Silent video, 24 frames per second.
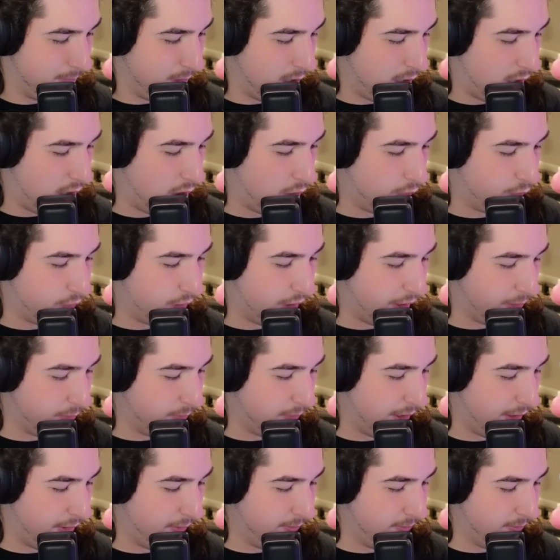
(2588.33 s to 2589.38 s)
Oh, frick,
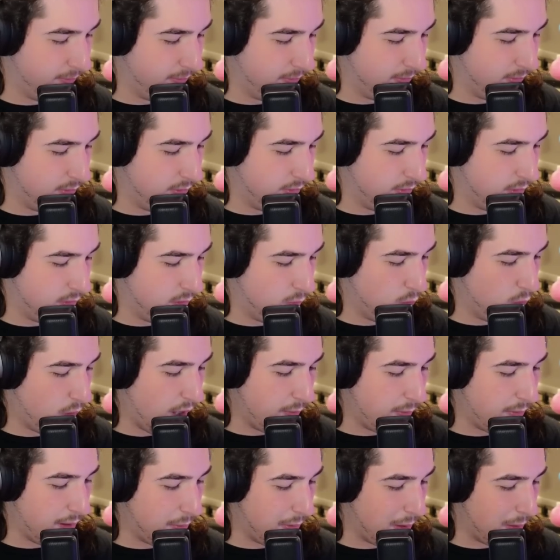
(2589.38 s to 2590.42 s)
wait. Wait,
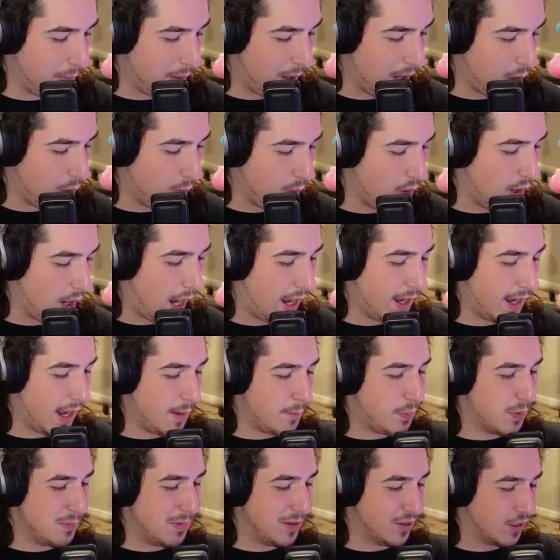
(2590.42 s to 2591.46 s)
wait, wait, wait, wait. I
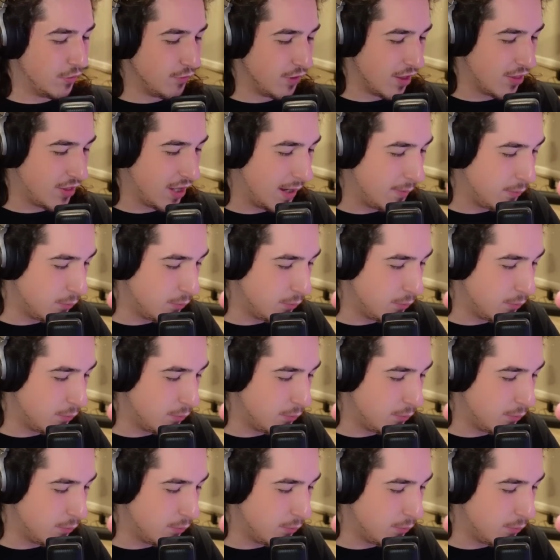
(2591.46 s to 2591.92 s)
put myself in a time.